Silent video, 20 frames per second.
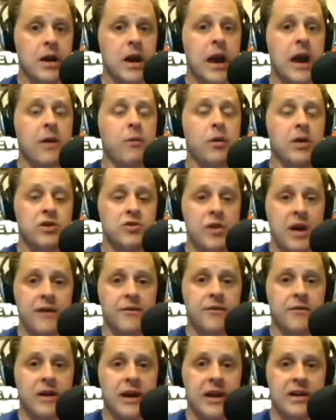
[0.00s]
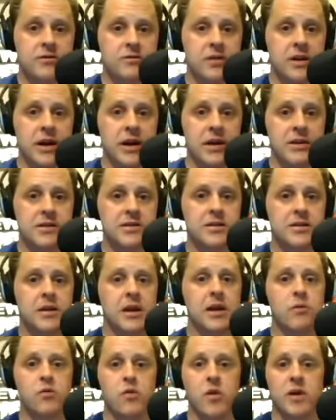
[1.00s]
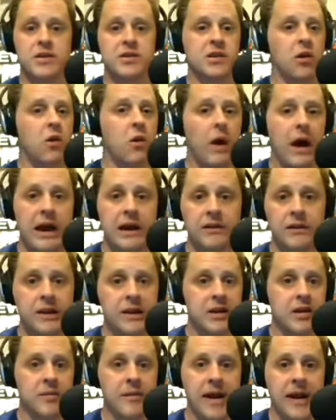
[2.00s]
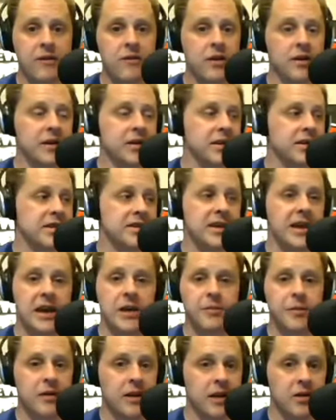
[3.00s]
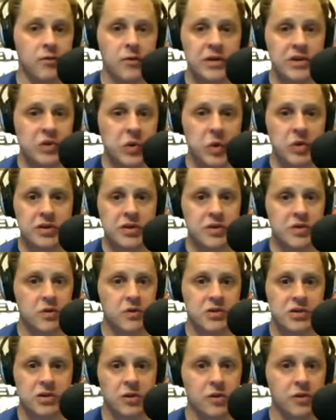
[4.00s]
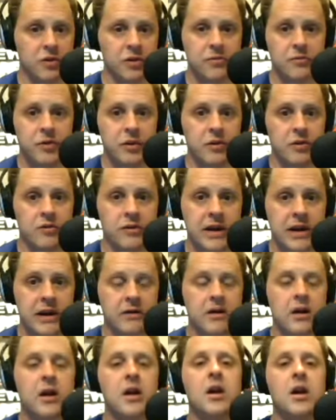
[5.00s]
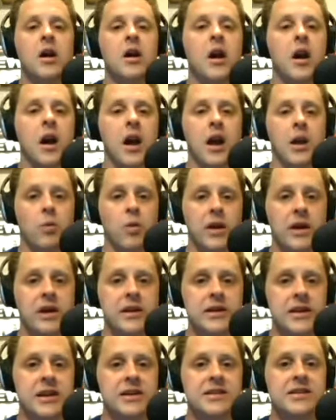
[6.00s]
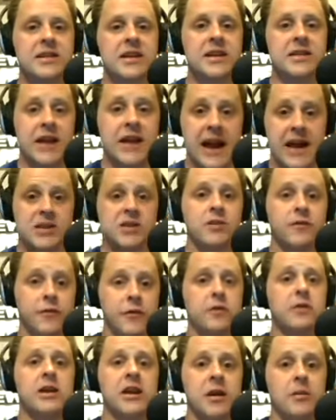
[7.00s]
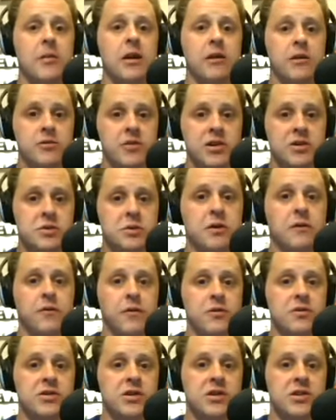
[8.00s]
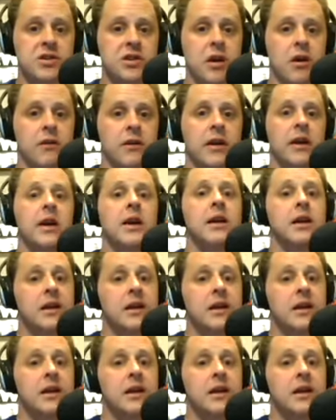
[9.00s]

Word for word: And what Drive Advisor does, it runs quietly in the background. It doesn't take up a lot of resources or slow your computer down. And what it does is it asks you for your email address when you first install it.